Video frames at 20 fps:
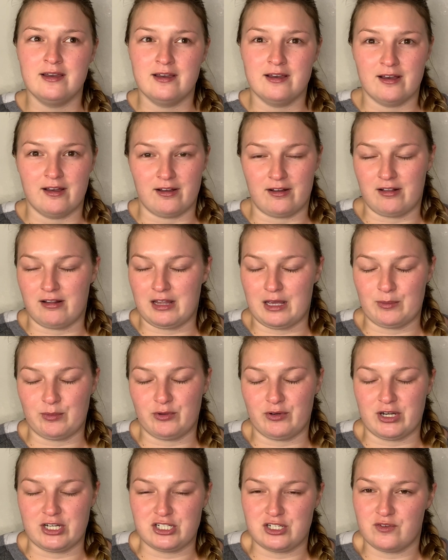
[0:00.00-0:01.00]
a
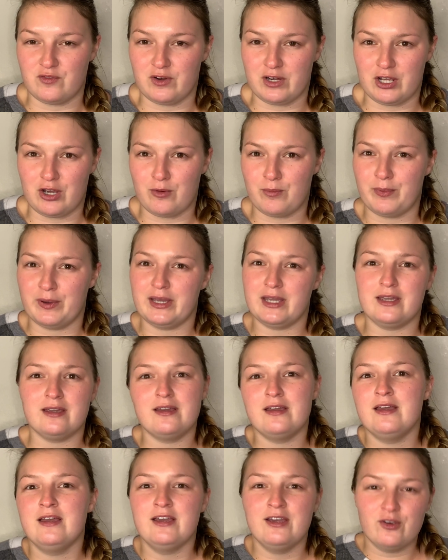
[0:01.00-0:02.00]
collaboration video, but
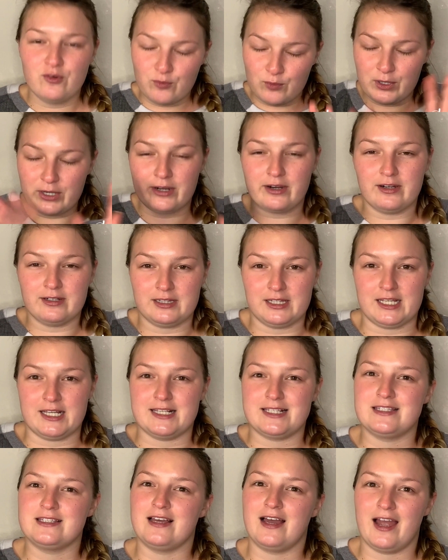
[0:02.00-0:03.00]

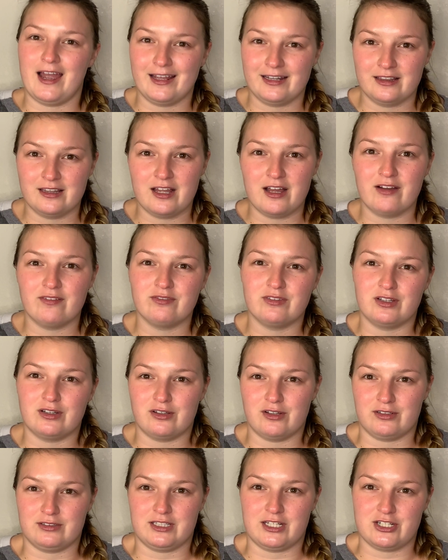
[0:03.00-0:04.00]
regardless, I love the
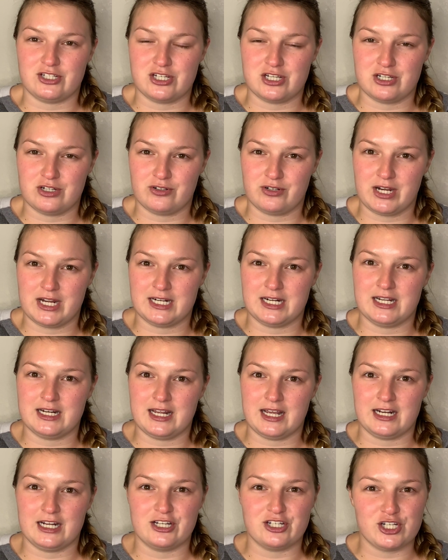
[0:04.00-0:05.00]
look that she created
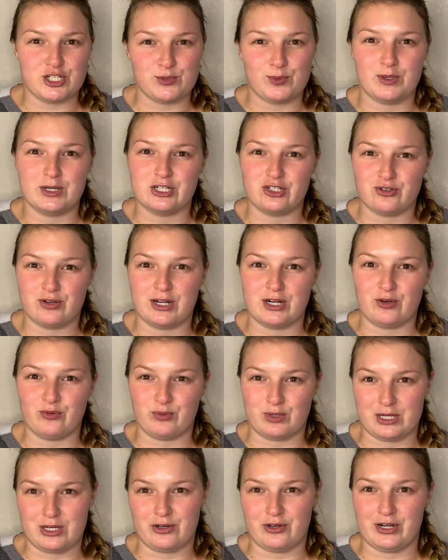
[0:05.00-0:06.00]
and I just want to try to
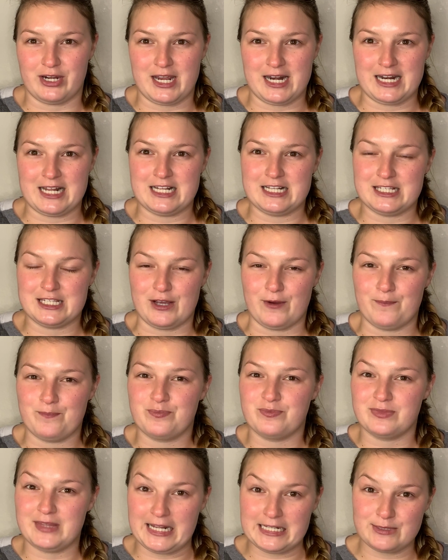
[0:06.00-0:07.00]
recreate it. So
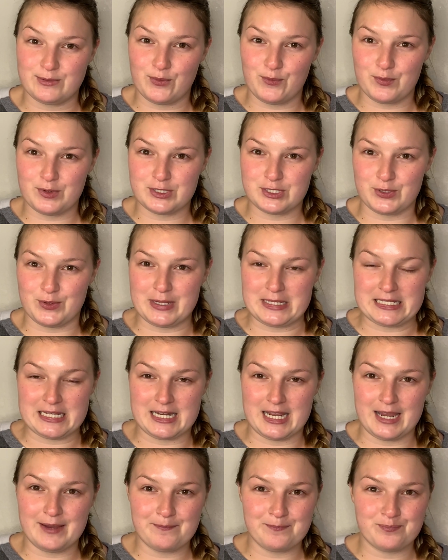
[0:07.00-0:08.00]
that's what we're doing
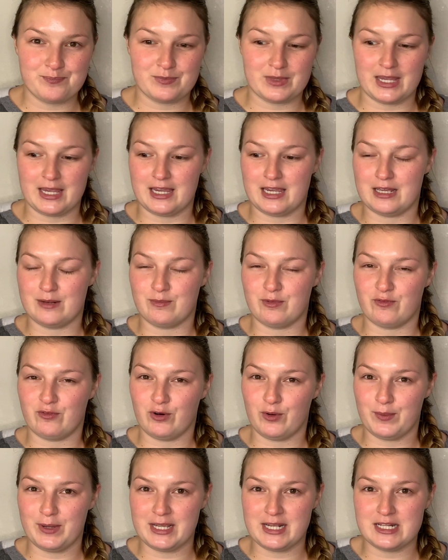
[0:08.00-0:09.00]
today. And
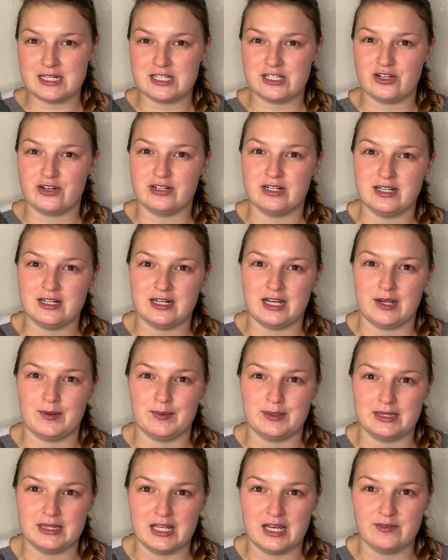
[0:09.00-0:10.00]
before we get started, I
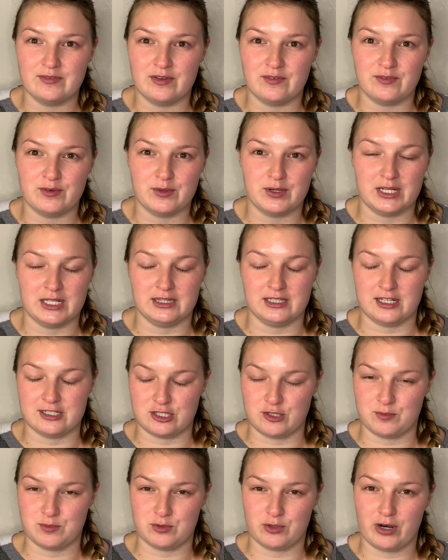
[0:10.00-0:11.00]
would love if you'd hit that
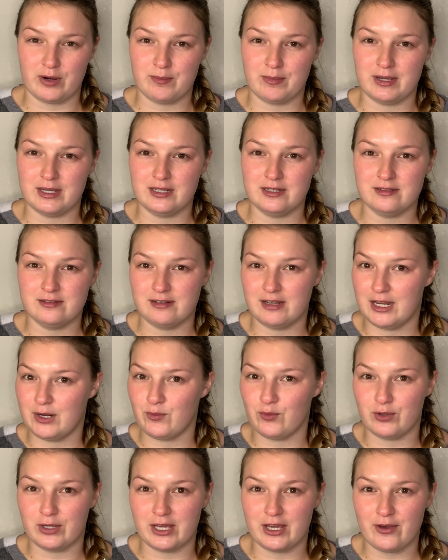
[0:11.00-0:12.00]
subscribe button and
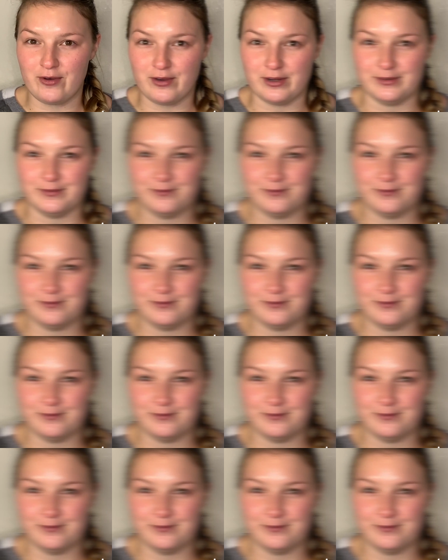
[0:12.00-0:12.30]
we'll get going.